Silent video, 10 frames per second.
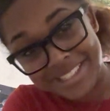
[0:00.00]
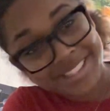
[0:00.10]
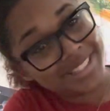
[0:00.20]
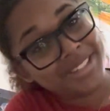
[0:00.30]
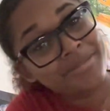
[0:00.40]

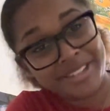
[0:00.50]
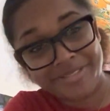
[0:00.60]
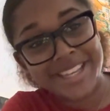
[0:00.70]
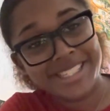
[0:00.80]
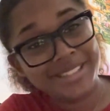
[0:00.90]
is some
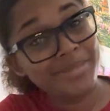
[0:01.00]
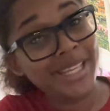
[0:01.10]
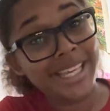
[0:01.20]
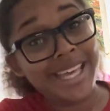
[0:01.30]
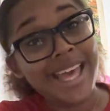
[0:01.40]
advice to
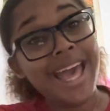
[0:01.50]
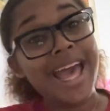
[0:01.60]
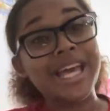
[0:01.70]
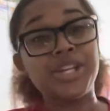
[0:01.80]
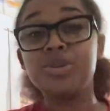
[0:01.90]
me.
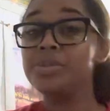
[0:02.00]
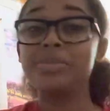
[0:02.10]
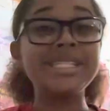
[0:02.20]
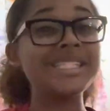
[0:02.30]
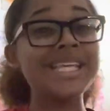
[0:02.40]
You've
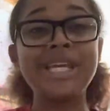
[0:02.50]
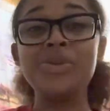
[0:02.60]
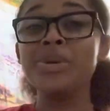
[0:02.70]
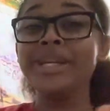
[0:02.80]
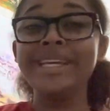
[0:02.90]
been saying you
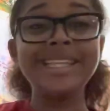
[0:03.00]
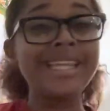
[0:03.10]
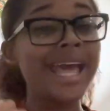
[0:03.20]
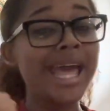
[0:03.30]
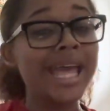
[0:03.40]
want to get
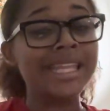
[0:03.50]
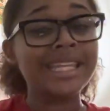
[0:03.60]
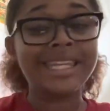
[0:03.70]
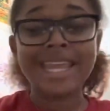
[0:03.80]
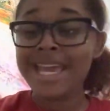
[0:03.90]
that
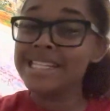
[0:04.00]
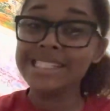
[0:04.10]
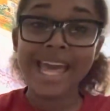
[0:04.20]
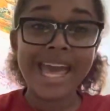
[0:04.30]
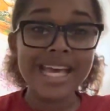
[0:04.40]
nice
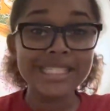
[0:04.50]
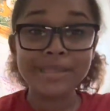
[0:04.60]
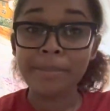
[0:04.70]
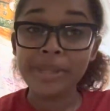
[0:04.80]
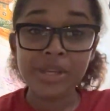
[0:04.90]
ass
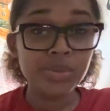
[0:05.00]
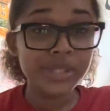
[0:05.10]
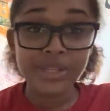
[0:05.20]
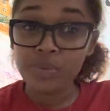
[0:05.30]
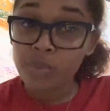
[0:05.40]

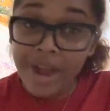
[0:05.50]
body.